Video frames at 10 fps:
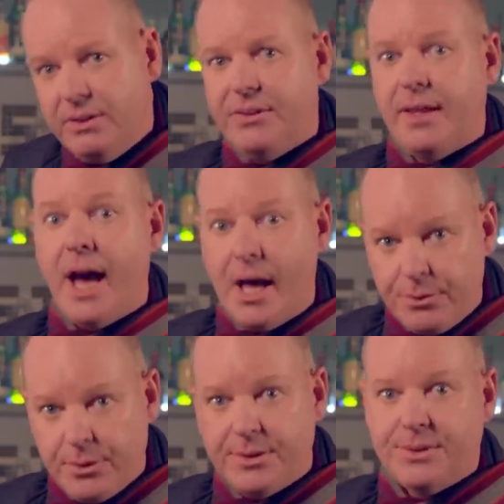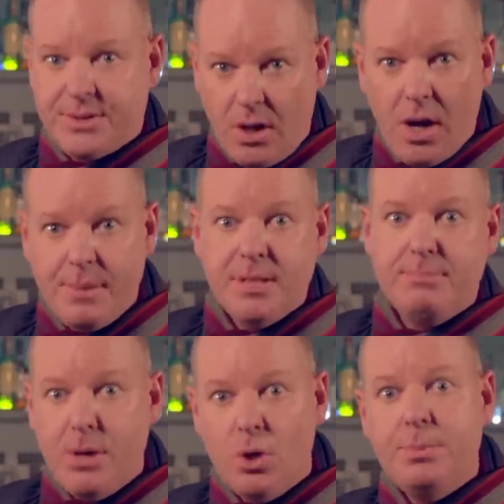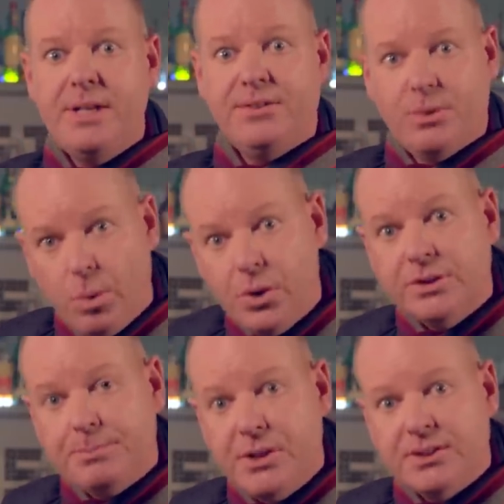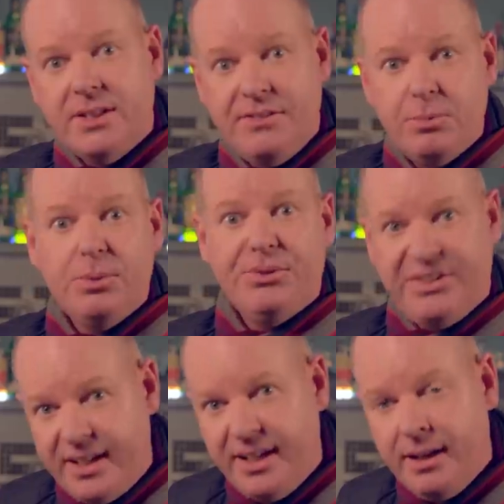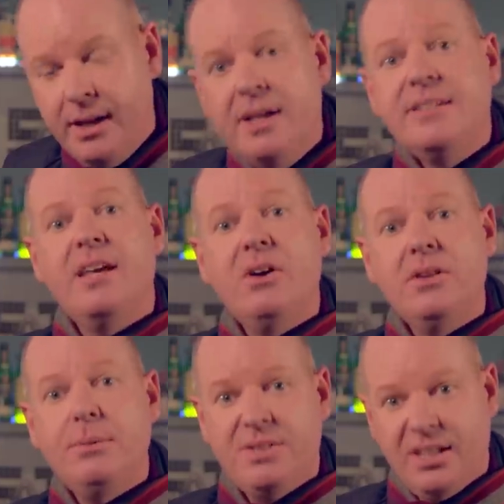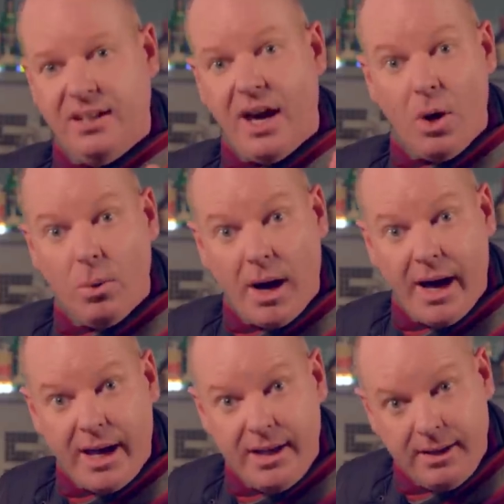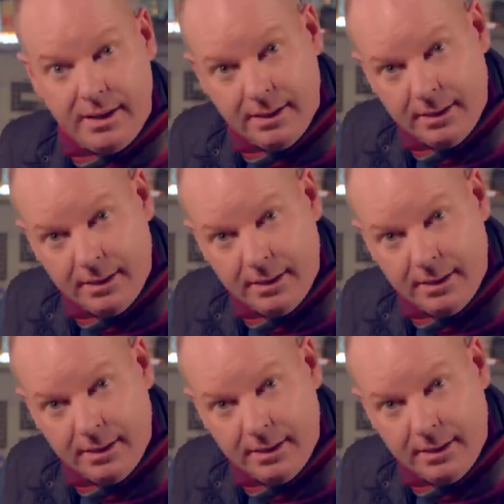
you for the hundredth time that Melbourne is the world's most livable city, tell them to go away.